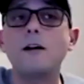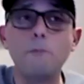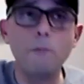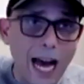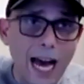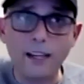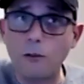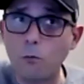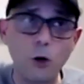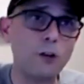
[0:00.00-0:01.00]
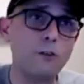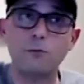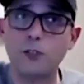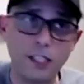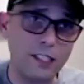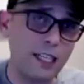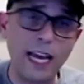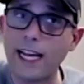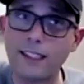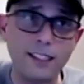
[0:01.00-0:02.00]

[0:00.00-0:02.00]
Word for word: come back and work from six to eight,